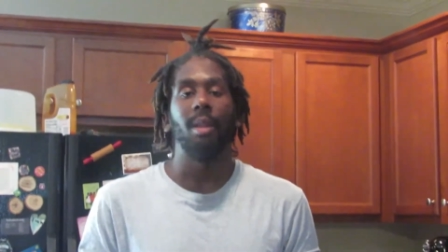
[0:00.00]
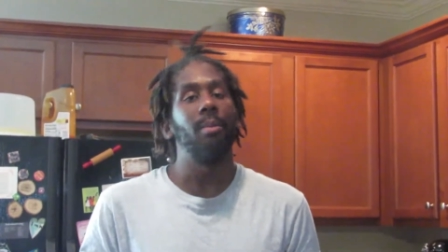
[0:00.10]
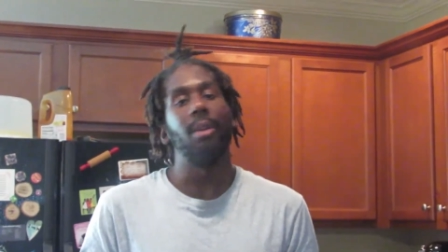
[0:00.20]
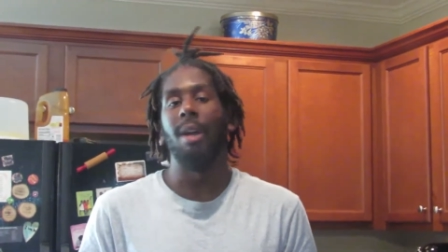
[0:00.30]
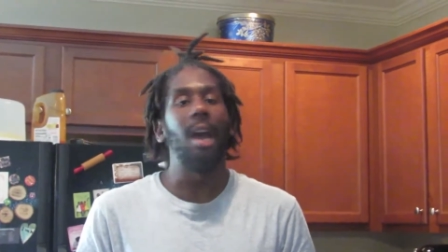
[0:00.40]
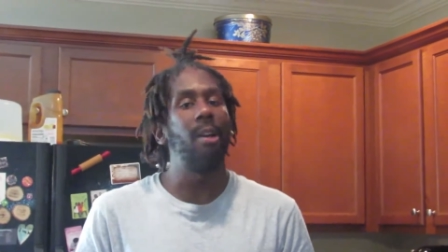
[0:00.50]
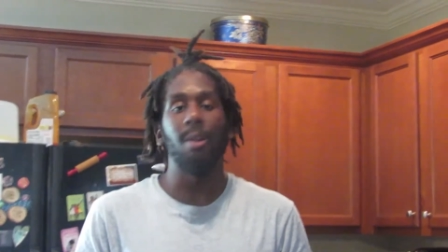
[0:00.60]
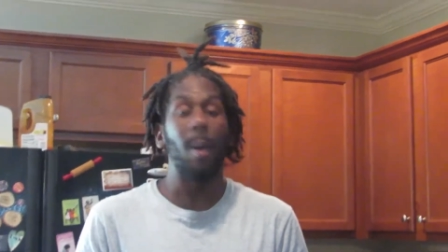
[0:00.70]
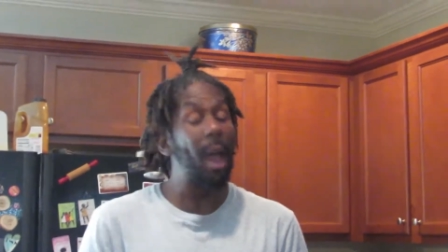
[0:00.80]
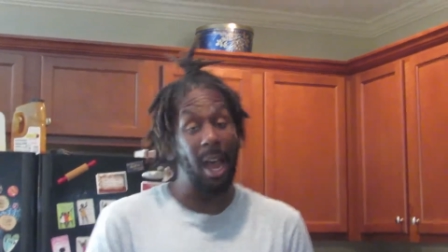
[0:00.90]
bro, I don't
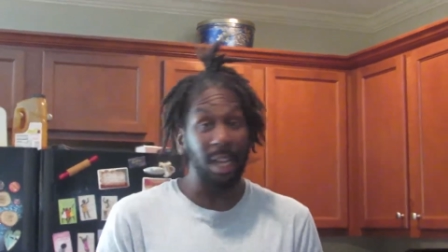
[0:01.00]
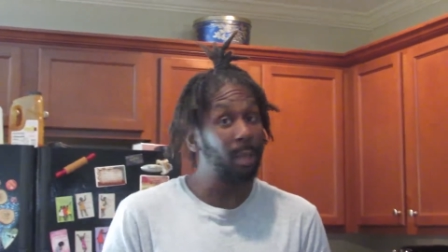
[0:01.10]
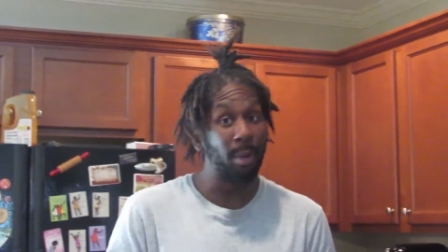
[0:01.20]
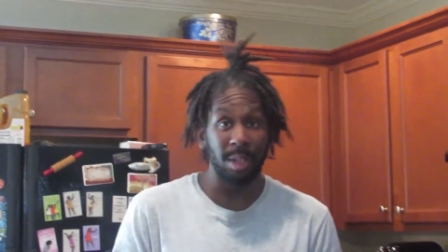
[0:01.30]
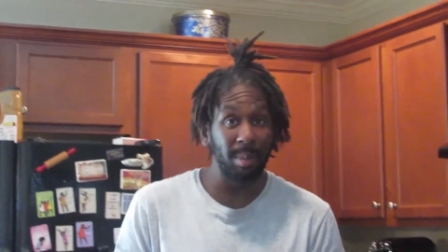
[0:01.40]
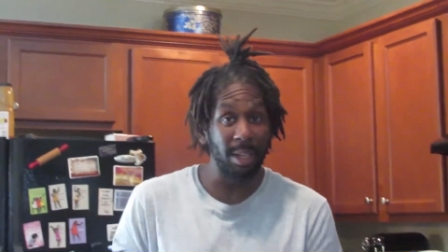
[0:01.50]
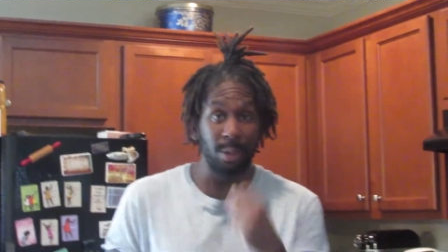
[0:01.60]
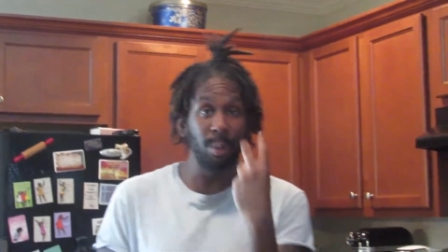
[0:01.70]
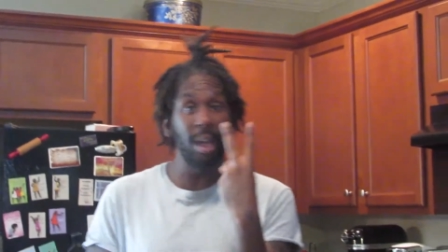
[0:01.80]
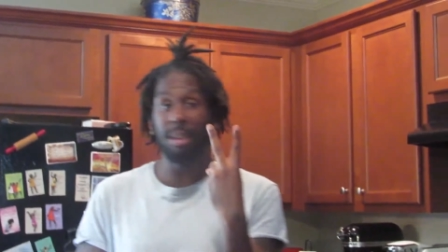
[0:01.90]
know how you supposed to make
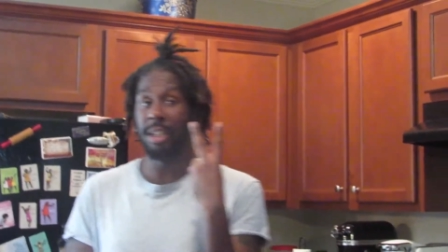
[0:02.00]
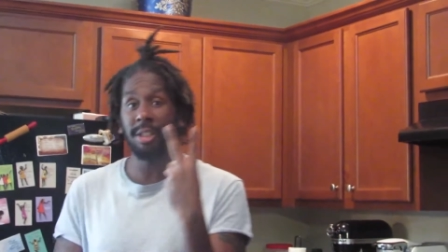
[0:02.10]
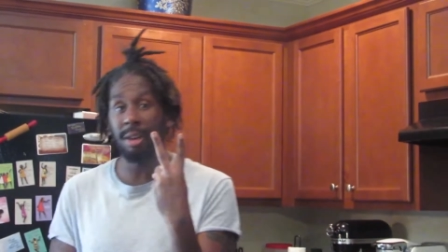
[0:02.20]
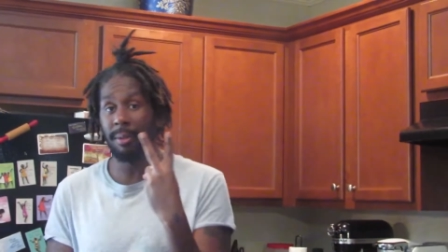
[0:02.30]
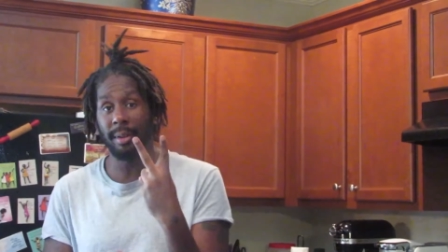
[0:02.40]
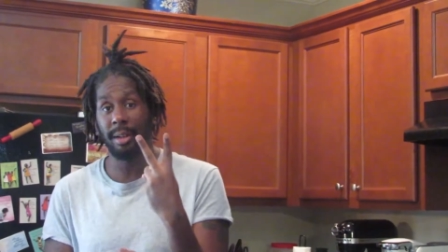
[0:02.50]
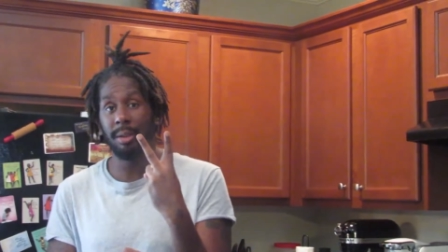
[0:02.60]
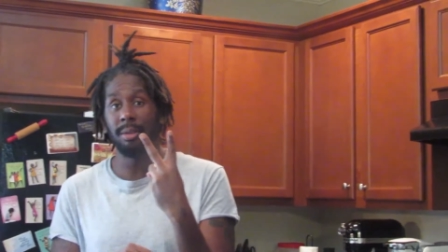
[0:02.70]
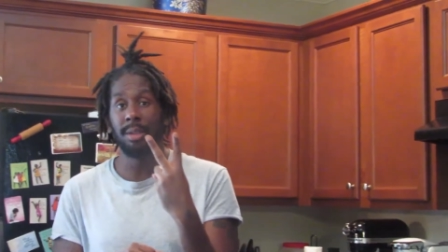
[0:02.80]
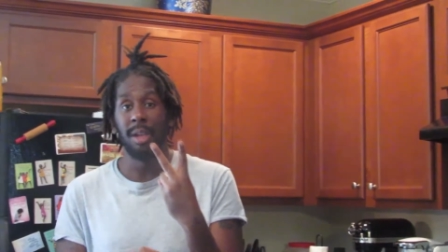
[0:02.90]
two healthy dessert
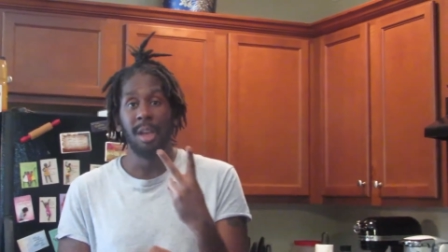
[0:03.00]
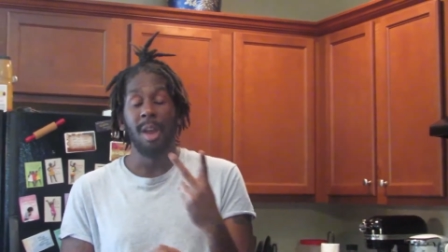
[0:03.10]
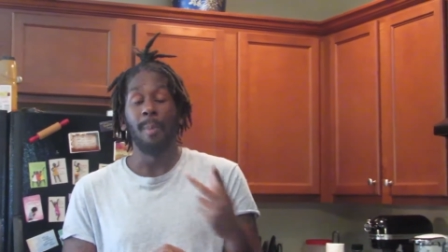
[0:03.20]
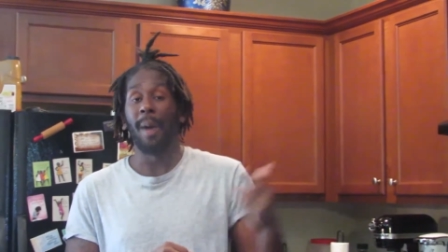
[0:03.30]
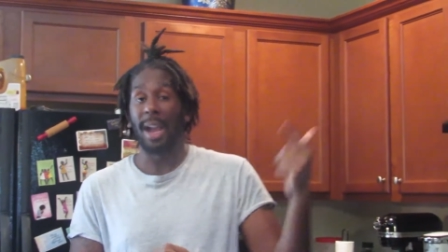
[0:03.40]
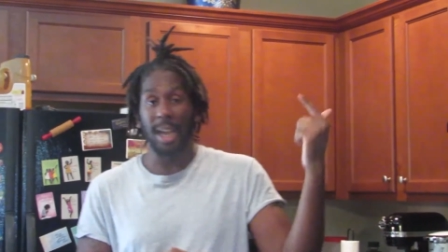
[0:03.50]
videos, but I